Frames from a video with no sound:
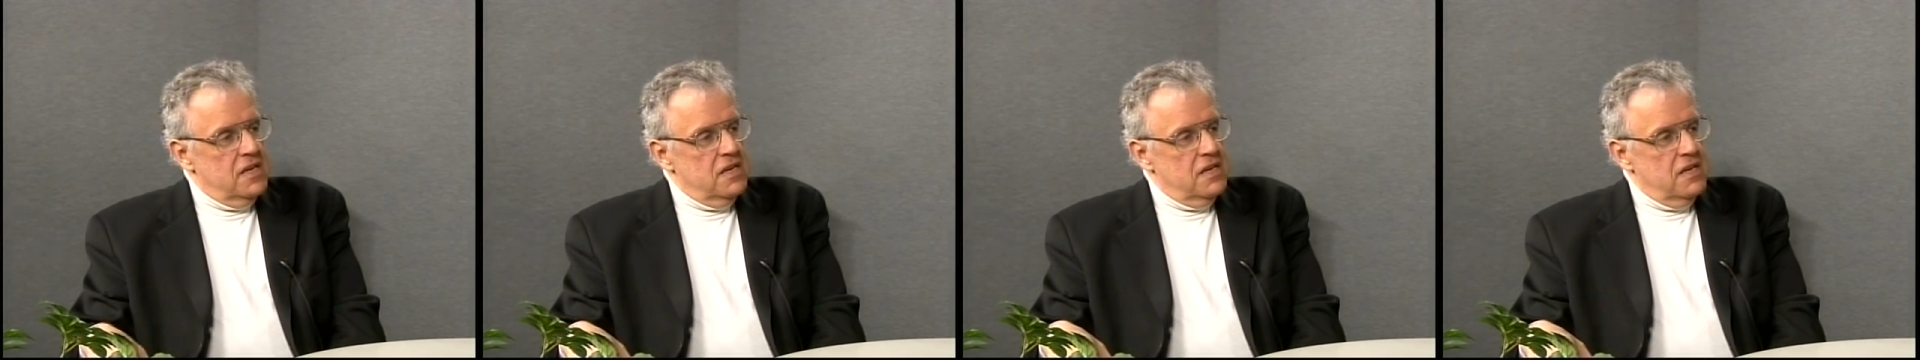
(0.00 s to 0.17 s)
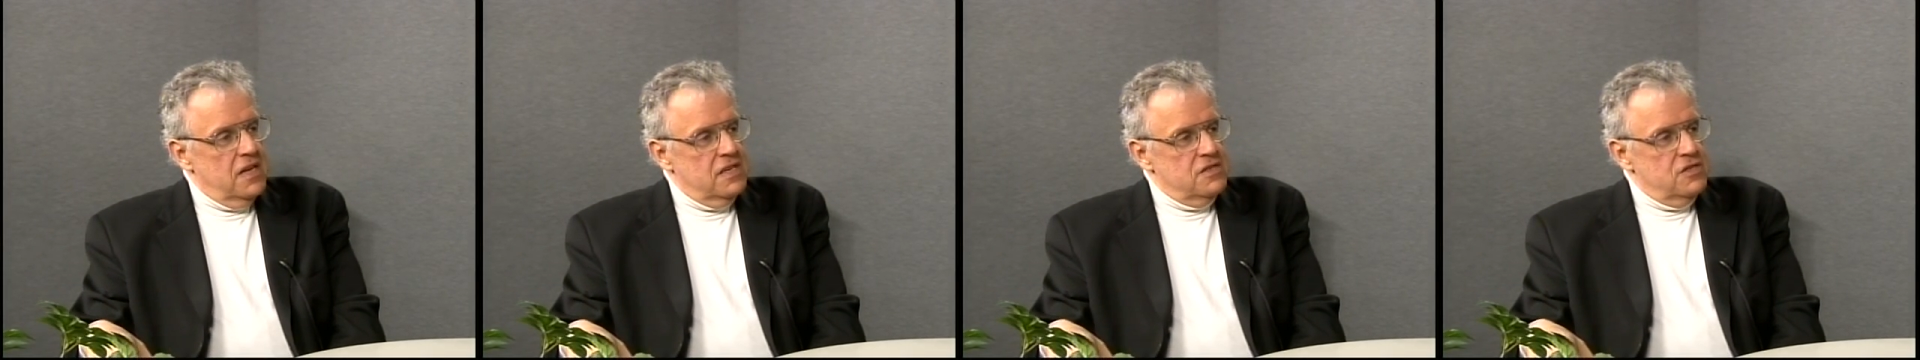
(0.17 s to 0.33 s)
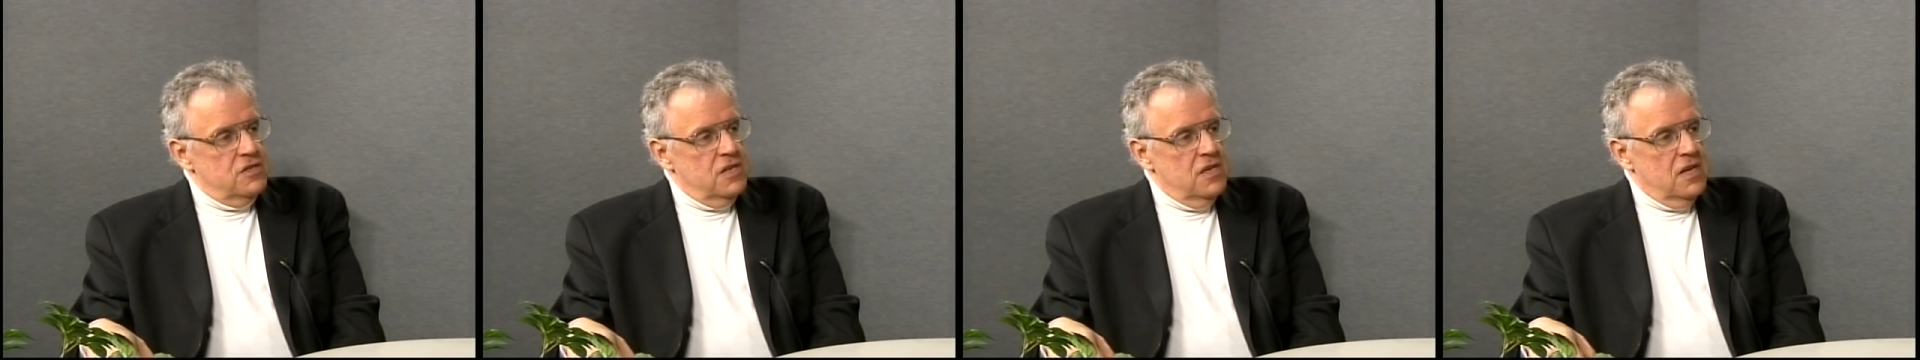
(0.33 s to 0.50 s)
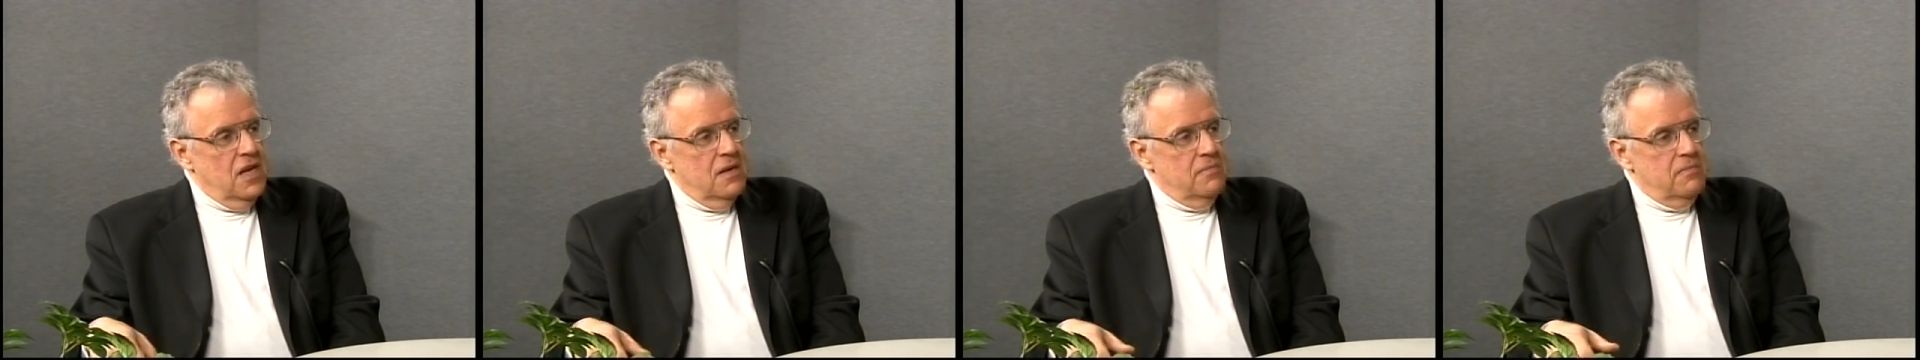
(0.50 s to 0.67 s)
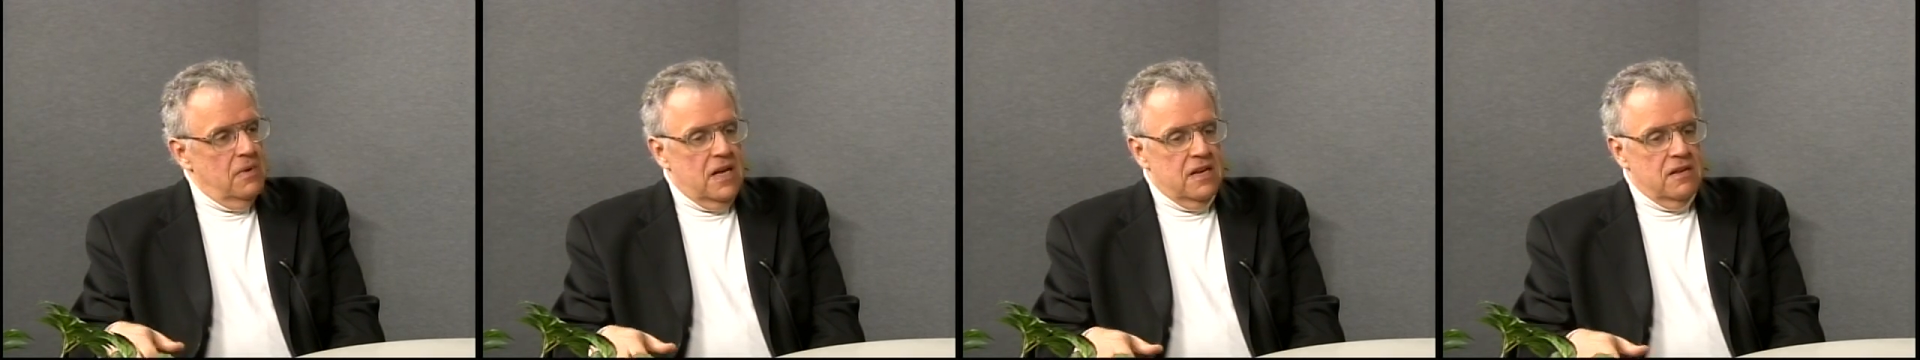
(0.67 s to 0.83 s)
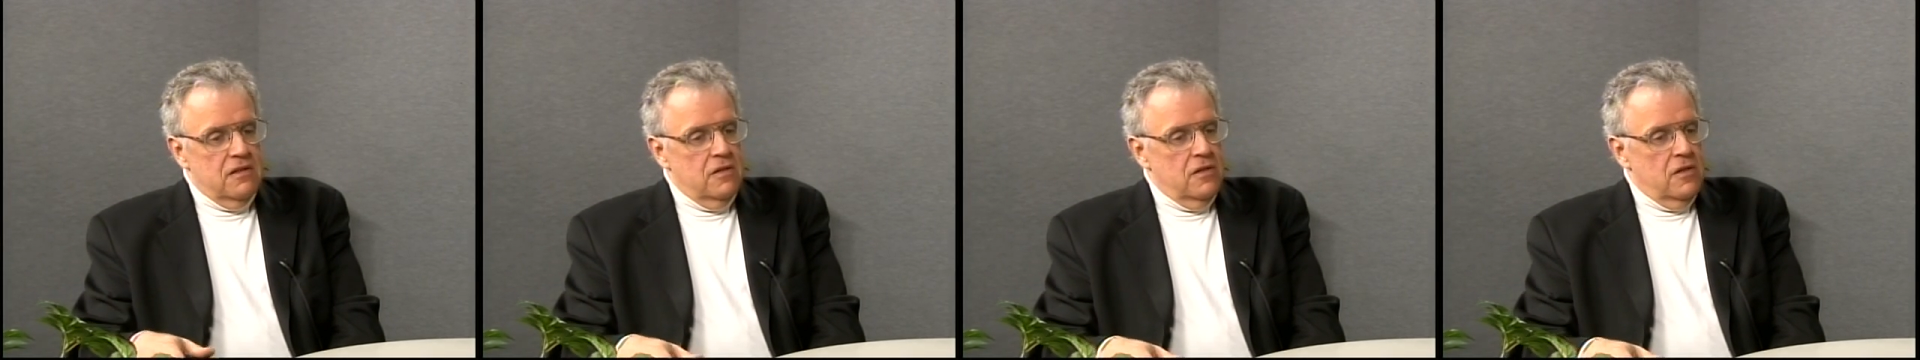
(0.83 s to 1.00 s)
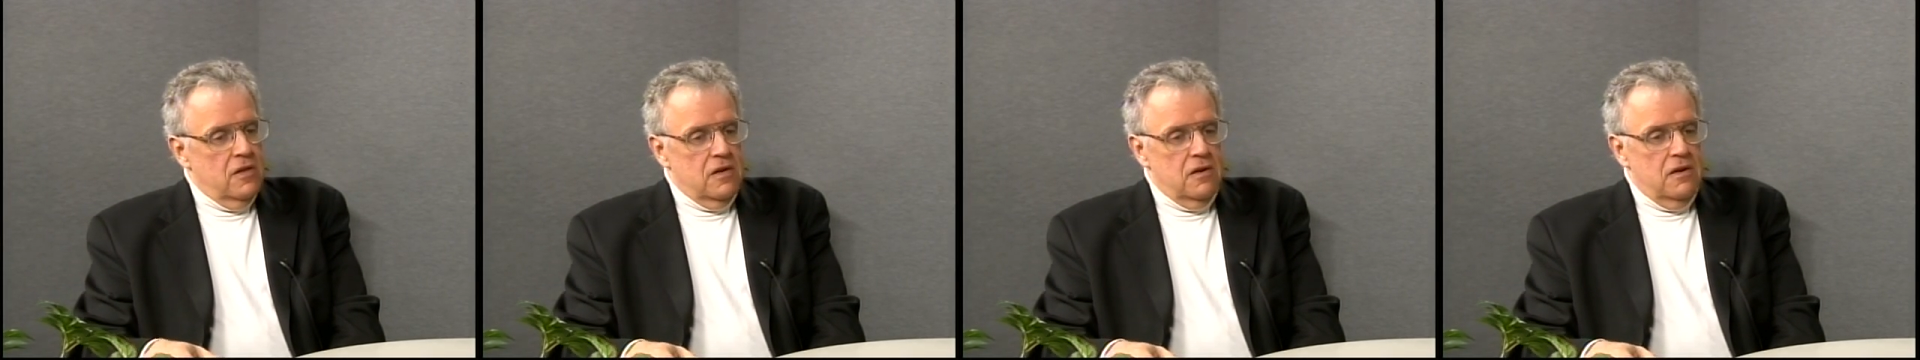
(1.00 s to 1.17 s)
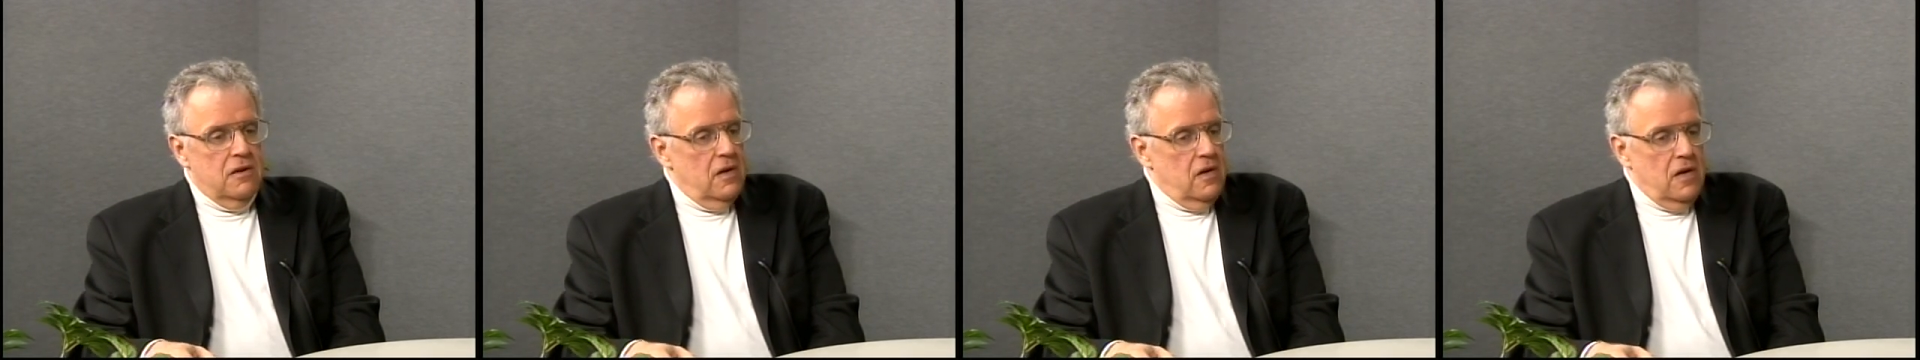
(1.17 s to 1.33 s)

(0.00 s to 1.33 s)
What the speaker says: and she came back and said,